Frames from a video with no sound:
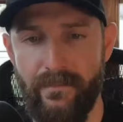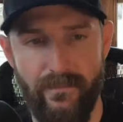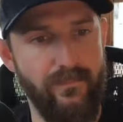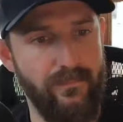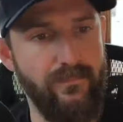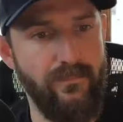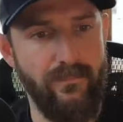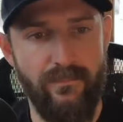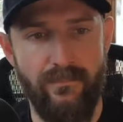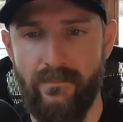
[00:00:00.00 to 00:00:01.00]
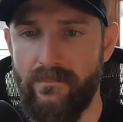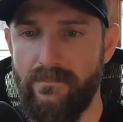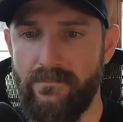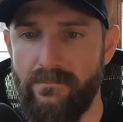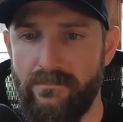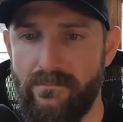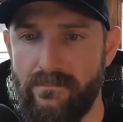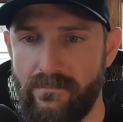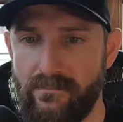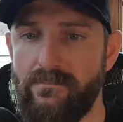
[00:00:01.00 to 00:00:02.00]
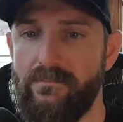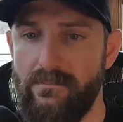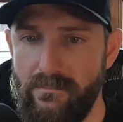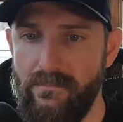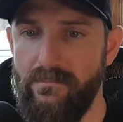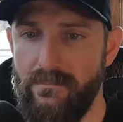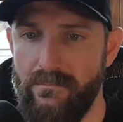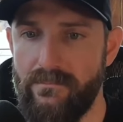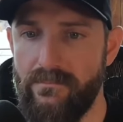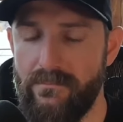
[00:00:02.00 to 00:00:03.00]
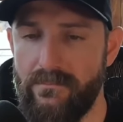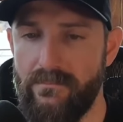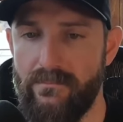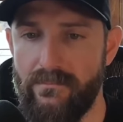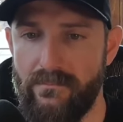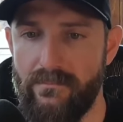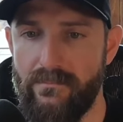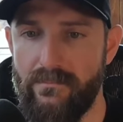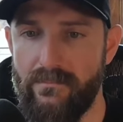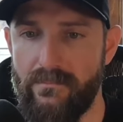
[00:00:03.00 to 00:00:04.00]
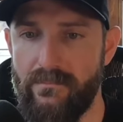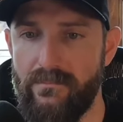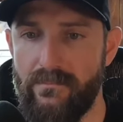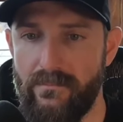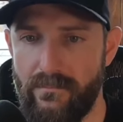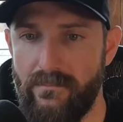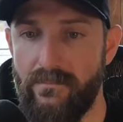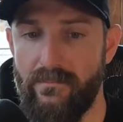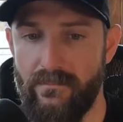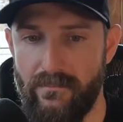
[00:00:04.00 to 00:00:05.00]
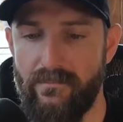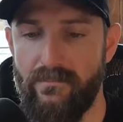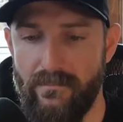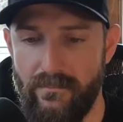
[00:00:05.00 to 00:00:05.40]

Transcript: The person shown says nothing.